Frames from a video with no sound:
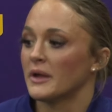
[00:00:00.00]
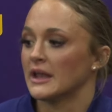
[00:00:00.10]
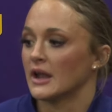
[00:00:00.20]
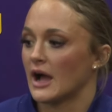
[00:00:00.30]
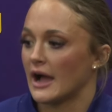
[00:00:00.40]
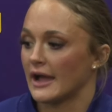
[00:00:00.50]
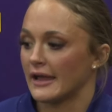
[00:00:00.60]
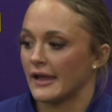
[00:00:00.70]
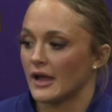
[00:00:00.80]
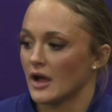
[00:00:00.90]
and
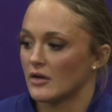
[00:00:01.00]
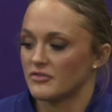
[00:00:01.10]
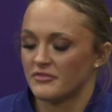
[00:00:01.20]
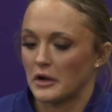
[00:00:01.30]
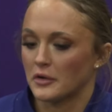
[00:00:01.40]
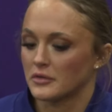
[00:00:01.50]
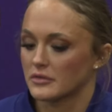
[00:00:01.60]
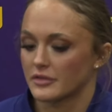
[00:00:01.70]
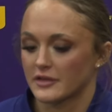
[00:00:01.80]
I felt